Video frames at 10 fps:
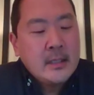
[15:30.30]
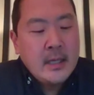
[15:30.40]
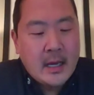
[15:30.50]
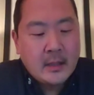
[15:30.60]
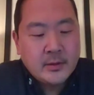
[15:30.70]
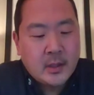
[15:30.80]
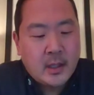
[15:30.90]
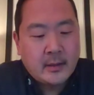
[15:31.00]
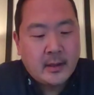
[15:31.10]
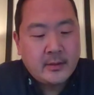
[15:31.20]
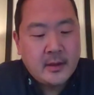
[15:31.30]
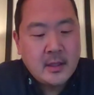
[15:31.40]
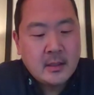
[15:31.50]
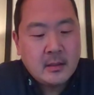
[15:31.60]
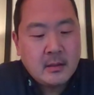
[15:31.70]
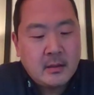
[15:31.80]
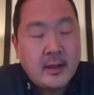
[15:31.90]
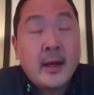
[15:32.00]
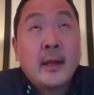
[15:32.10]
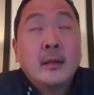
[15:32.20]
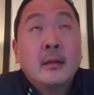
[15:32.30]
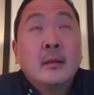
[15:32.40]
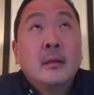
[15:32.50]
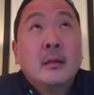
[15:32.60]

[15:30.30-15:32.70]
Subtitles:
Yeah, John, I think that,